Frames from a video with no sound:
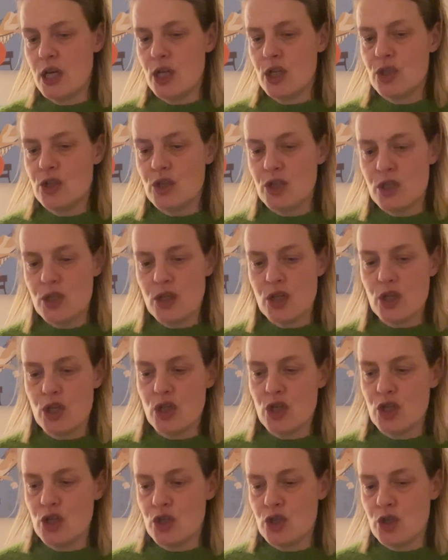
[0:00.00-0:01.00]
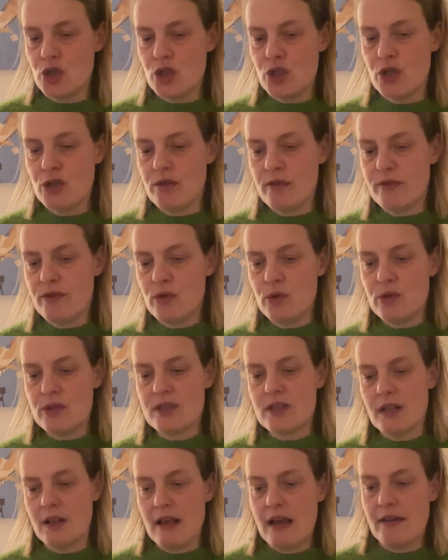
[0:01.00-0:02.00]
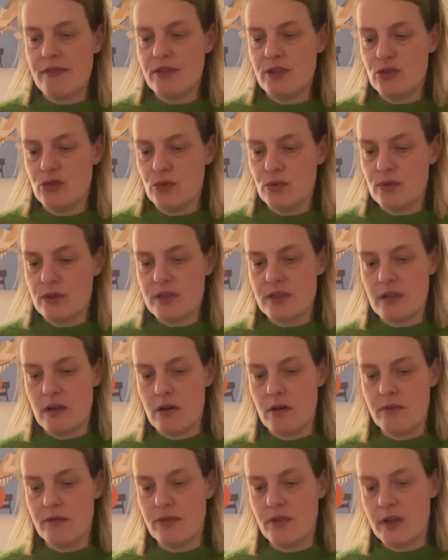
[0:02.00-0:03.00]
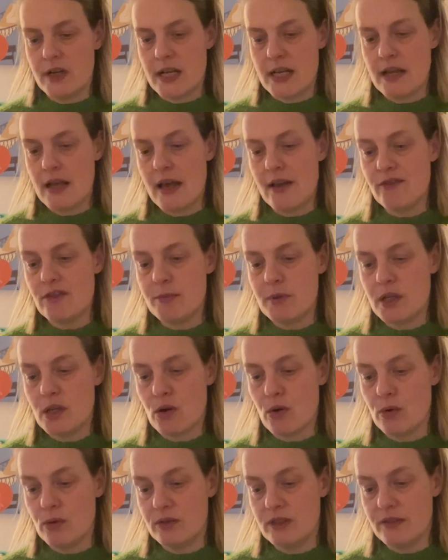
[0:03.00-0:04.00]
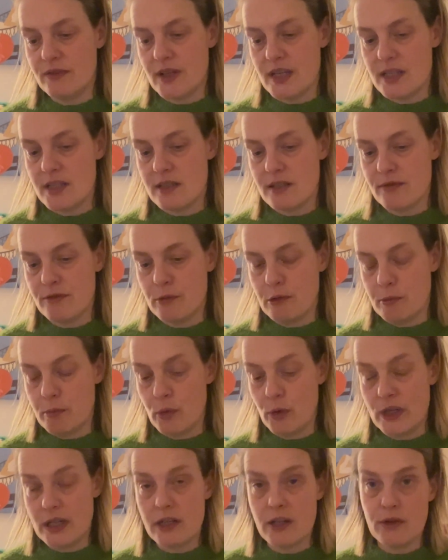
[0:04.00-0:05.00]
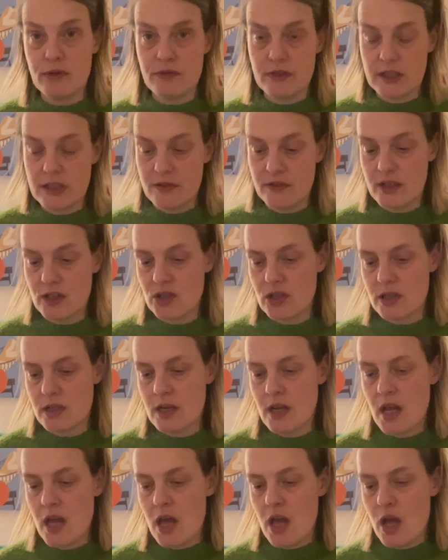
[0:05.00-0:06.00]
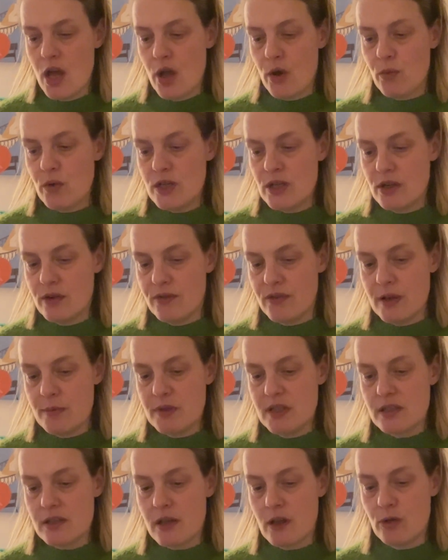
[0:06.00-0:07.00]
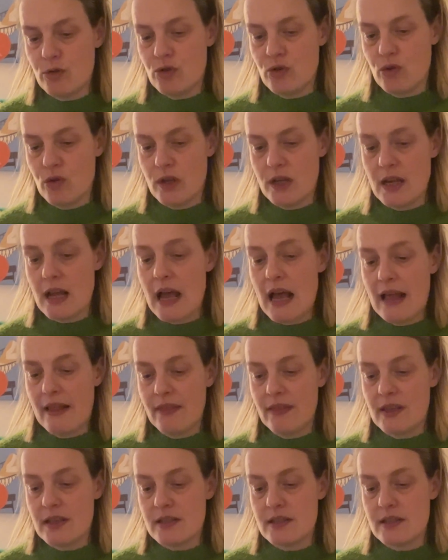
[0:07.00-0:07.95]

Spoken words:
Do you refuse to laugh at jokes that aren't funny? Have you been called divisive for pointing out division? When you're a feminist killjoy and